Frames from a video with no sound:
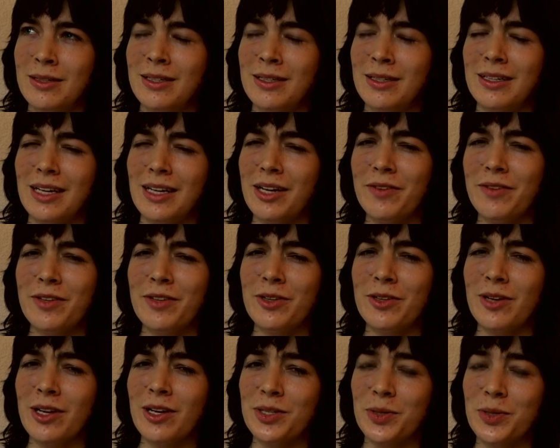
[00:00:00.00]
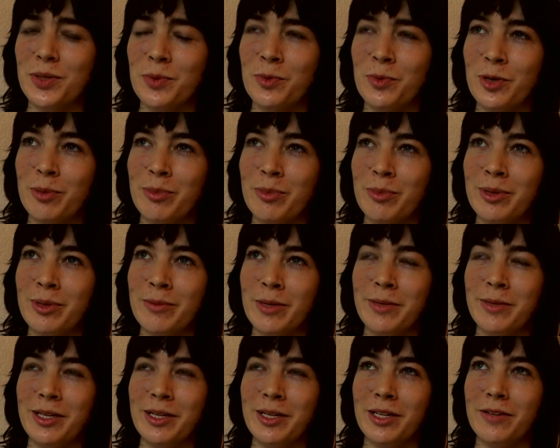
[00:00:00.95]
I don't even know how this would work, but
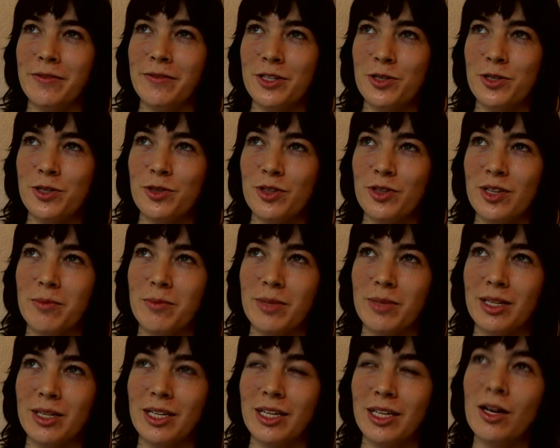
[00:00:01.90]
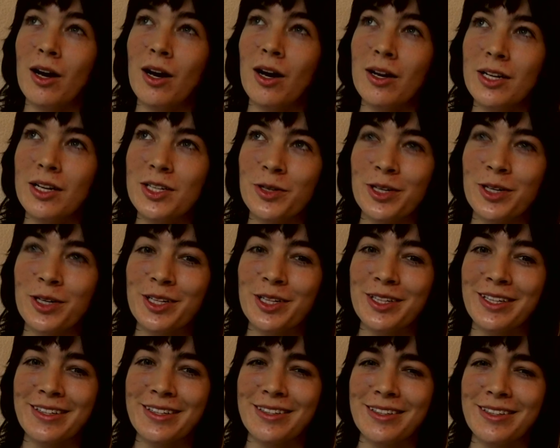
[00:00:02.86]
maybe not a visual thing, but like an auditory
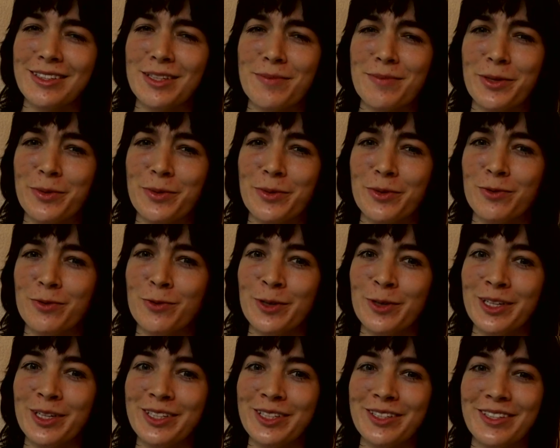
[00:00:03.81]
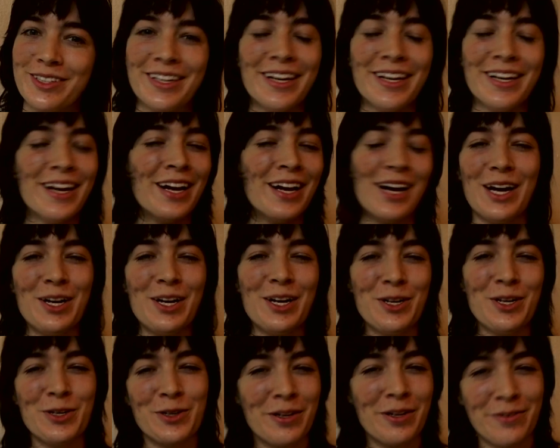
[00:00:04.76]
thing, something with a voice, or I don't
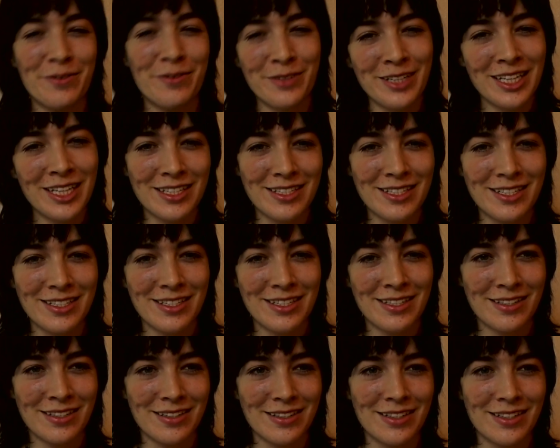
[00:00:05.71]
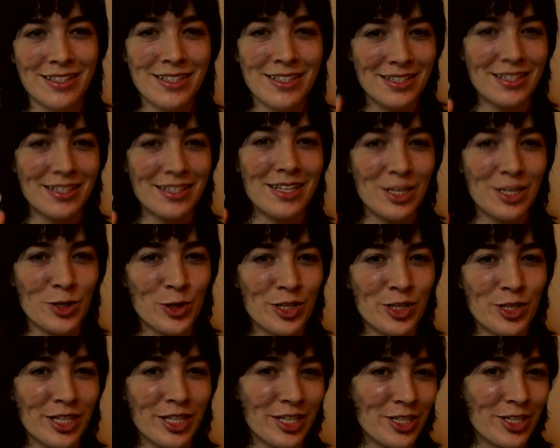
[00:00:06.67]
know. I feel like this is an
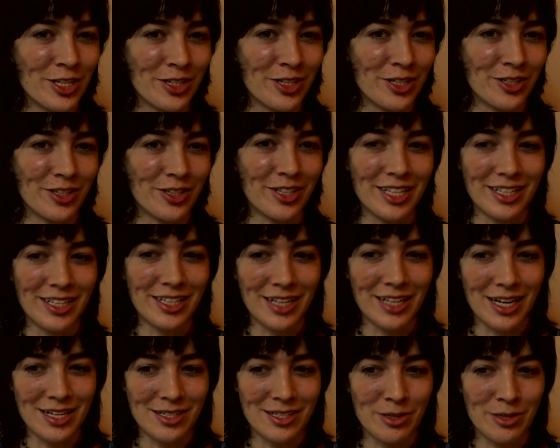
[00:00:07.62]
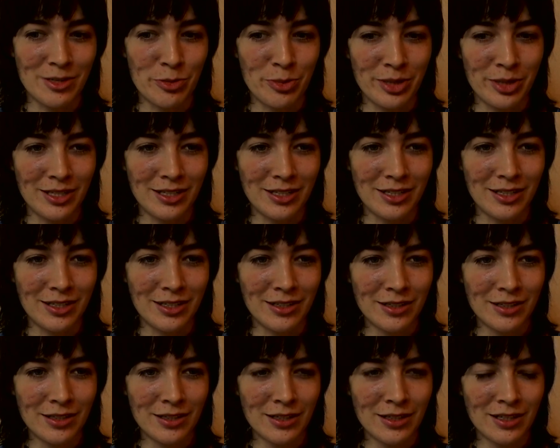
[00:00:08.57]
interesting genre that hasn't been,
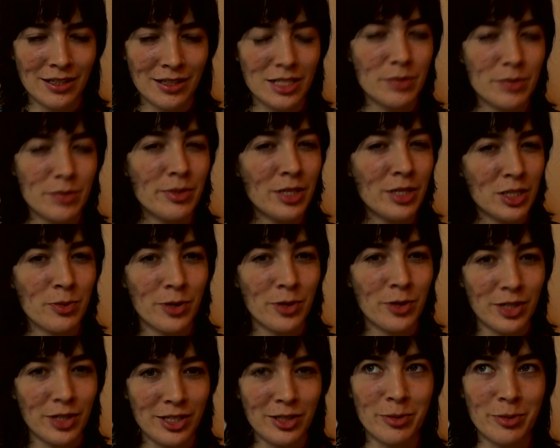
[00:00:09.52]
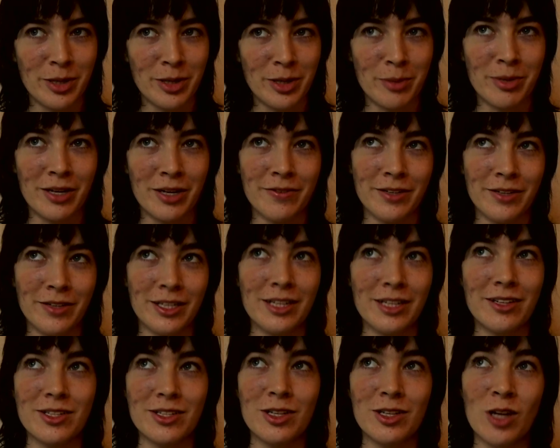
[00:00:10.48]
it's been explored a little bit, but I feel like
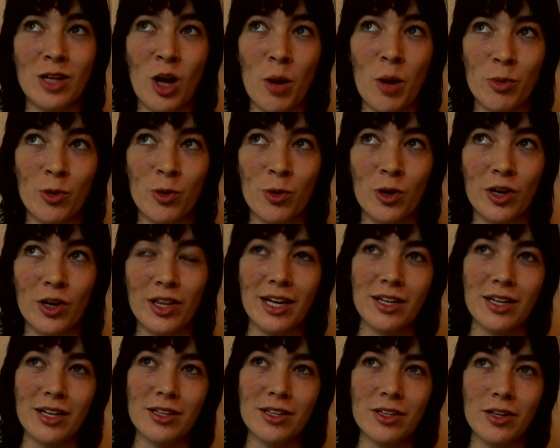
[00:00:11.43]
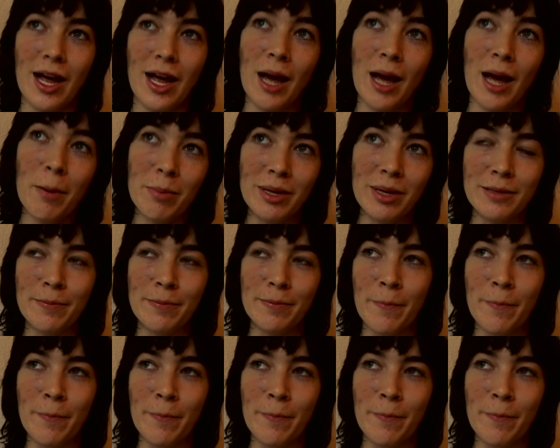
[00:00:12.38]
there's a lot more that could happen